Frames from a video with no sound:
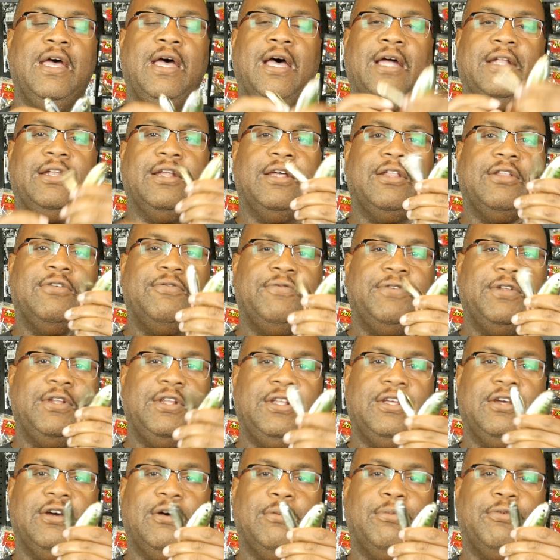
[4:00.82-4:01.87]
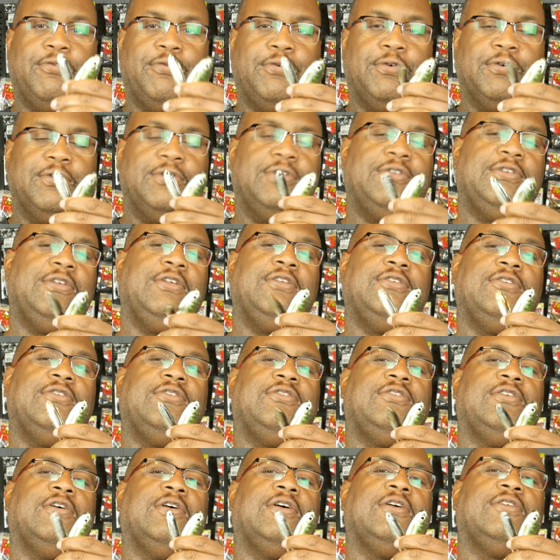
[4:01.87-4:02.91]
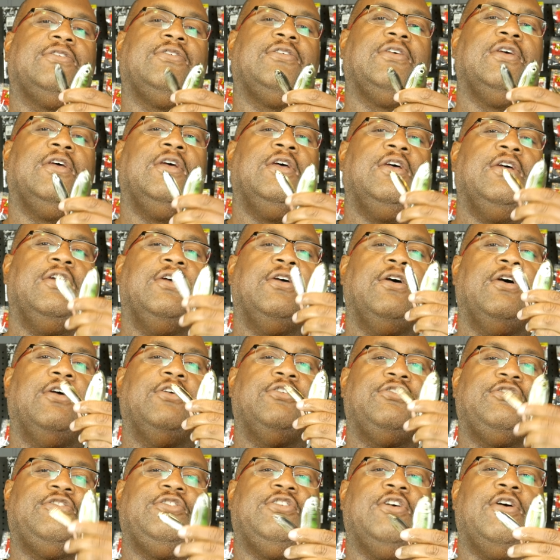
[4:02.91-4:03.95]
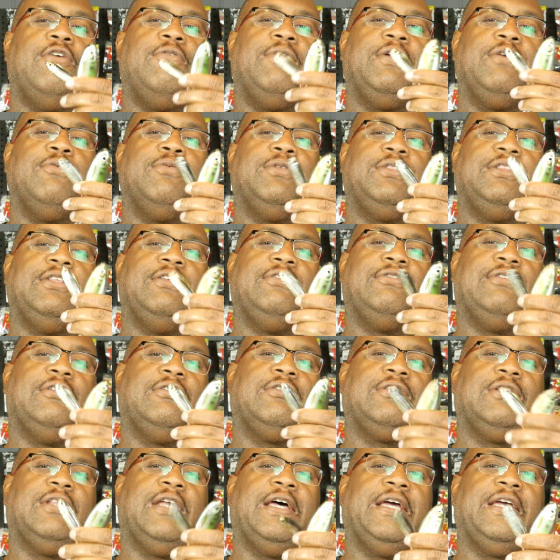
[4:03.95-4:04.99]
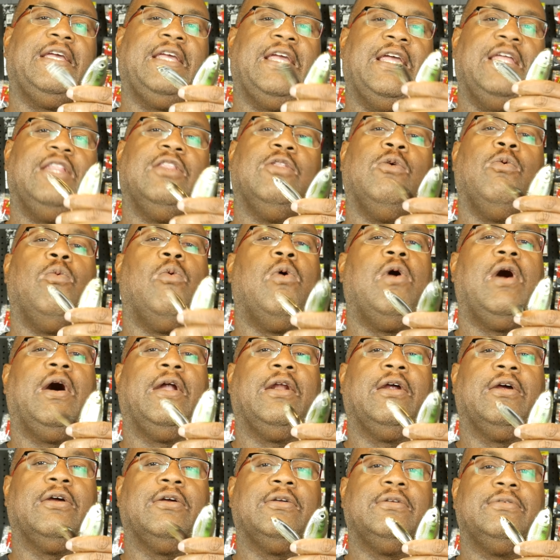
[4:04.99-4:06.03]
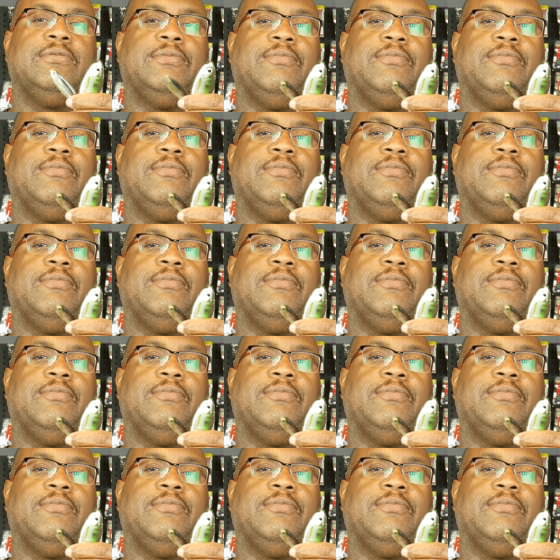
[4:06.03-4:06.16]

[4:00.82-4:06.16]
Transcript: another video before the season starts showing what these look like in the water.